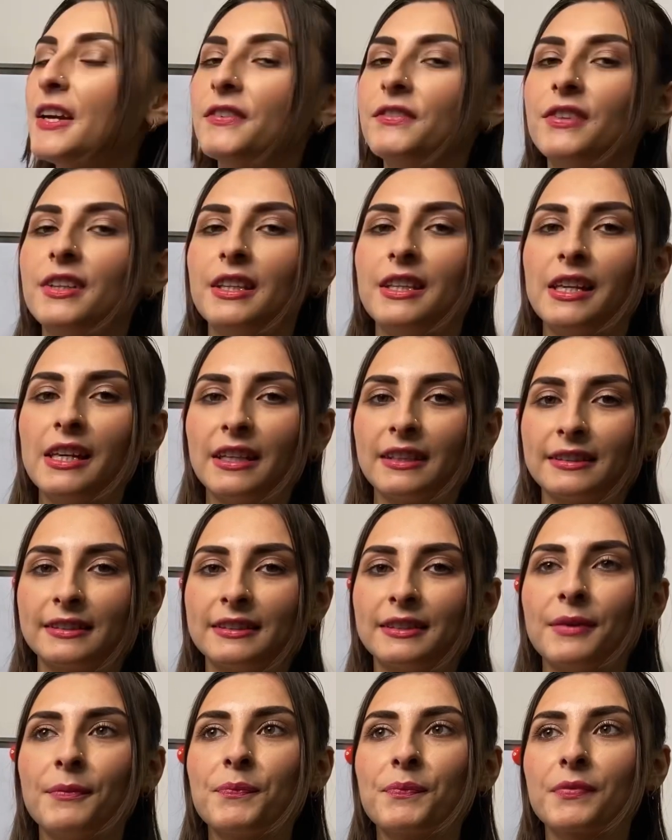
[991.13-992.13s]

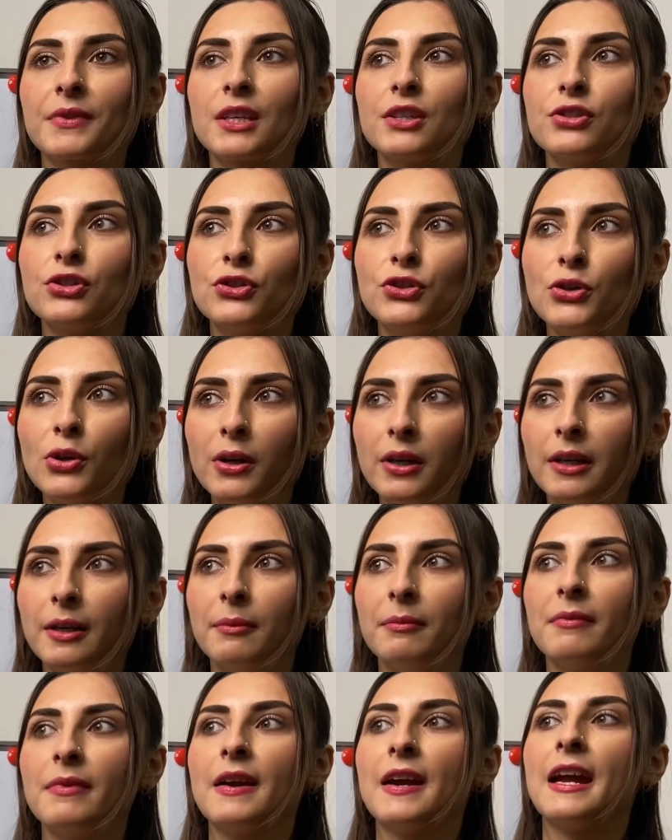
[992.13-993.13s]
this
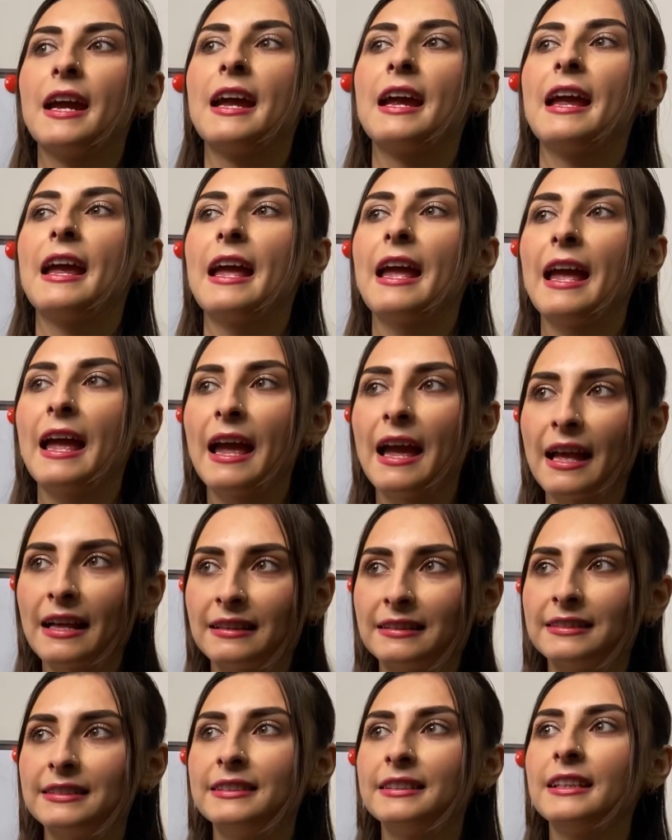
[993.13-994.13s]
stem
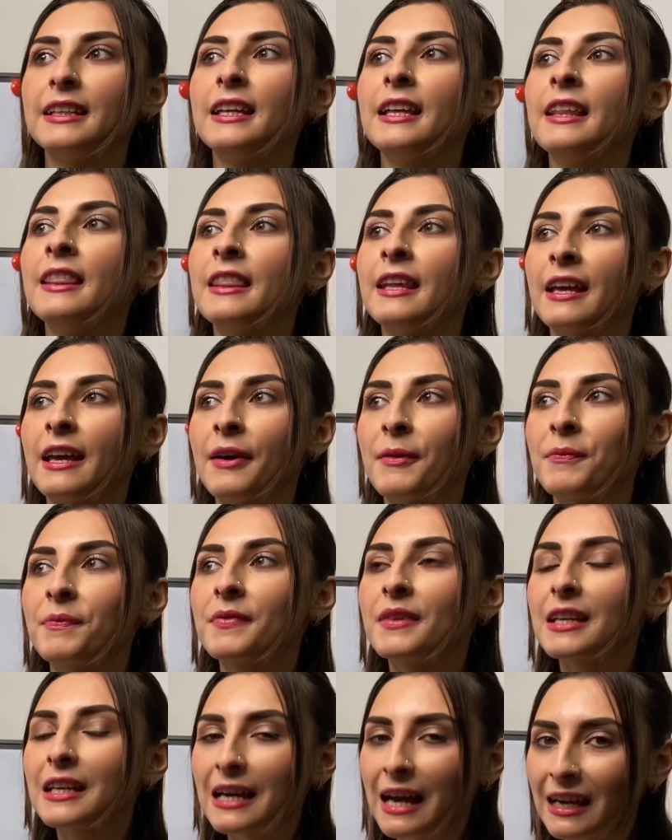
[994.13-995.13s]
ends in a
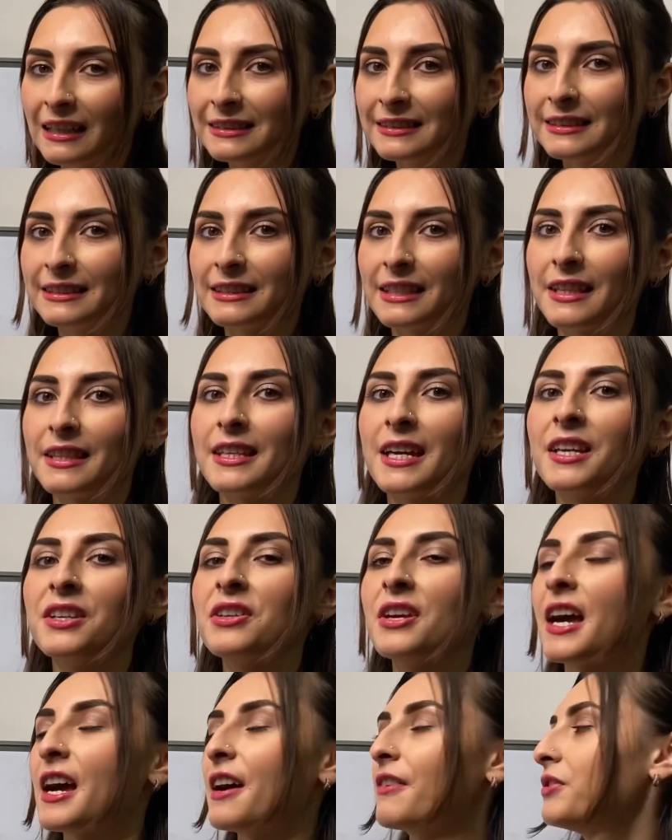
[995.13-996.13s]
consonant, then you
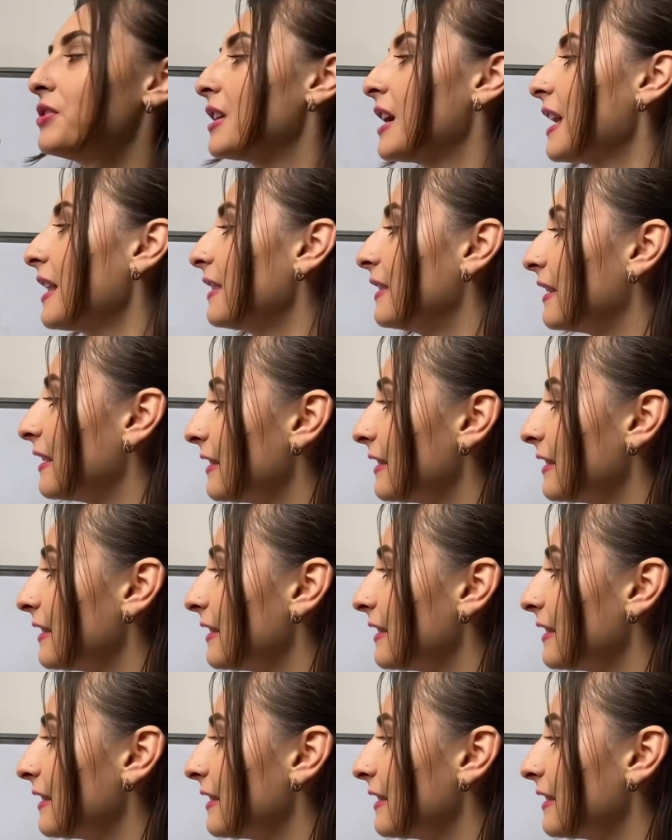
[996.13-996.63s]
have to add this